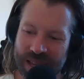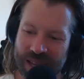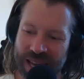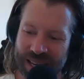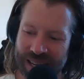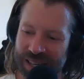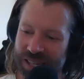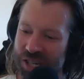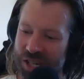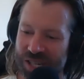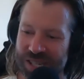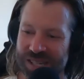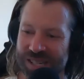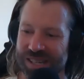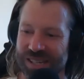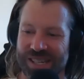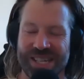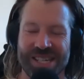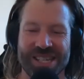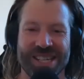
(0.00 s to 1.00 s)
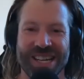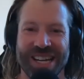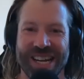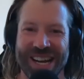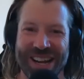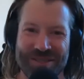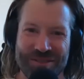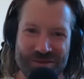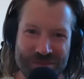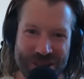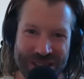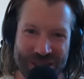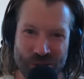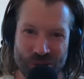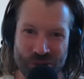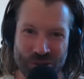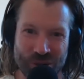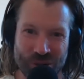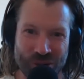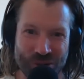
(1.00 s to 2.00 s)
and like she's a, she's an 11 month
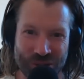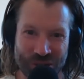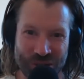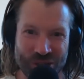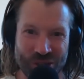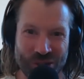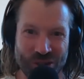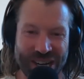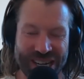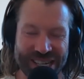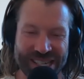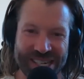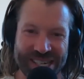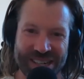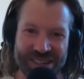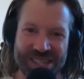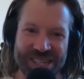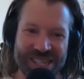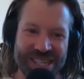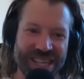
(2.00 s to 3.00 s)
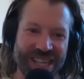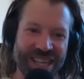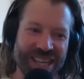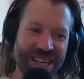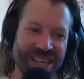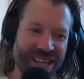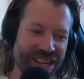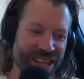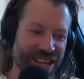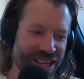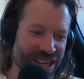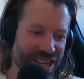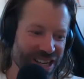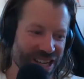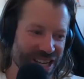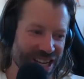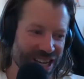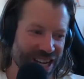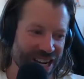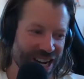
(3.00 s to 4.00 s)
old little girl, right? And I was just thinking,
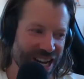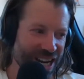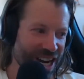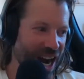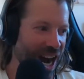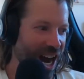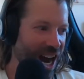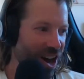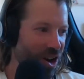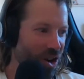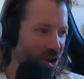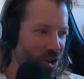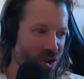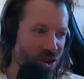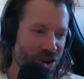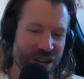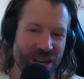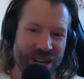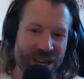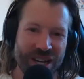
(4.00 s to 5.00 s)
like how